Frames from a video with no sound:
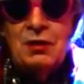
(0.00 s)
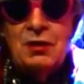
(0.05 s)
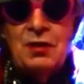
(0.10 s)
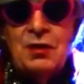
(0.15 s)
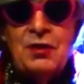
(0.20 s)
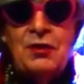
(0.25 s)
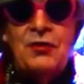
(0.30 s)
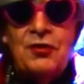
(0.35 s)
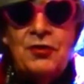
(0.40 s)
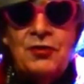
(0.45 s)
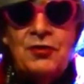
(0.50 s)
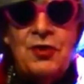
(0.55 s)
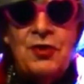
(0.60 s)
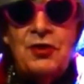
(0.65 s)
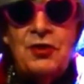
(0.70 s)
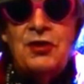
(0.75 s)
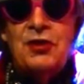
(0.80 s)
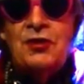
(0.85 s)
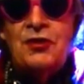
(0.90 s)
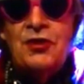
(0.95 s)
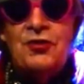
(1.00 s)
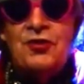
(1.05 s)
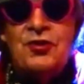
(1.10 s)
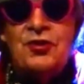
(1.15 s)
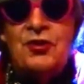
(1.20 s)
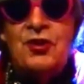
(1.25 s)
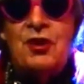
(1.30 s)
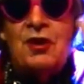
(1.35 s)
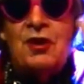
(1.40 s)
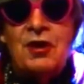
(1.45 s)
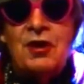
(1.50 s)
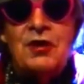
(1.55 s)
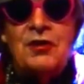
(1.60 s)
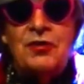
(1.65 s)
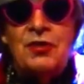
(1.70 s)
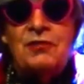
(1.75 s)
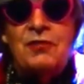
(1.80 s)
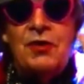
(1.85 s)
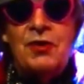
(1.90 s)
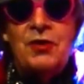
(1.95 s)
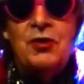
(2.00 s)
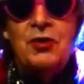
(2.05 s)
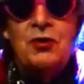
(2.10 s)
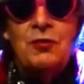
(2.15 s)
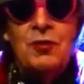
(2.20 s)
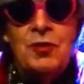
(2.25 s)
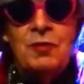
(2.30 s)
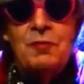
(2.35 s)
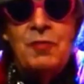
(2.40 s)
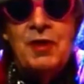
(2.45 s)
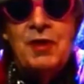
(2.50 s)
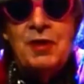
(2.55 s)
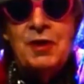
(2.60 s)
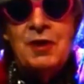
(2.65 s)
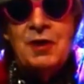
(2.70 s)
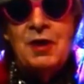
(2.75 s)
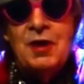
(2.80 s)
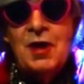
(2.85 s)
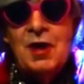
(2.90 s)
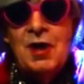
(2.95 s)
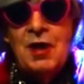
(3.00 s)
in the disguise of a human being,